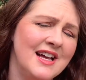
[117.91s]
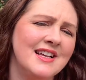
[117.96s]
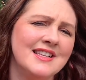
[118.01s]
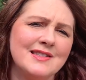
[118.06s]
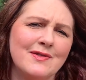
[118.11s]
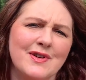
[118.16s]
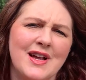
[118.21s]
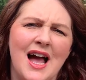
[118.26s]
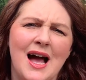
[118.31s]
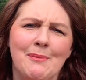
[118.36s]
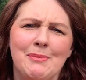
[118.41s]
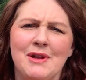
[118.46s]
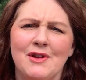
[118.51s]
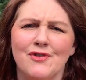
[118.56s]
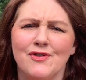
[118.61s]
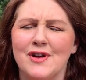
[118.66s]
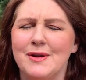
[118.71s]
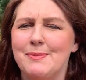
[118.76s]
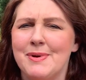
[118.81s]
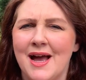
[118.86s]
so it can't be a
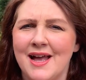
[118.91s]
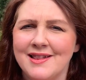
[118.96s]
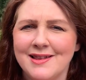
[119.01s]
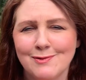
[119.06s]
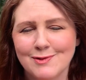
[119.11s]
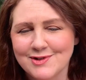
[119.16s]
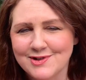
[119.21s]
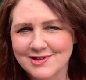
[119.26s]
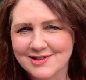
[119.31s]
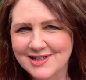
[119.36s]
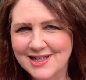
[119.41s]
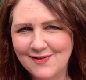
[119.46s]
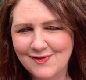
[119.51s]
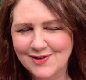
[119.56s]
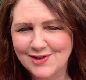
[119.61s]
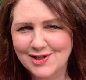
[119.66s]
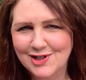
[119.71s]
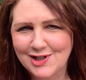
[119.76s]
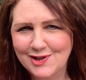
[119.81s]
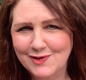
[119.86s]
free pattern that was just
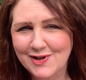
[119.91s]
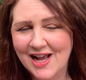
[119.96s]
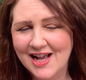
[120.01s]
given to you.